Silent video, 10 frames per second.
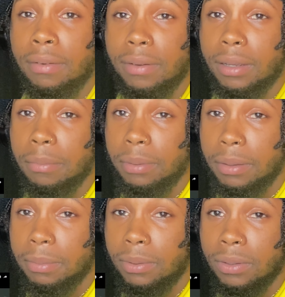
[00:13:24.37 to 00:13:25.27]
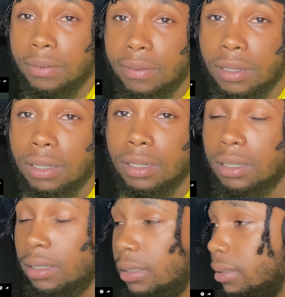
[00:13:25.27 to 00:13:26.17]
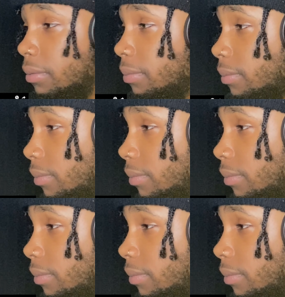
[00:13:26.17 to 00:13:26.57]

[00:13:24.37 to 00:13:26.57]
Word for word: fucking people in the fucking um,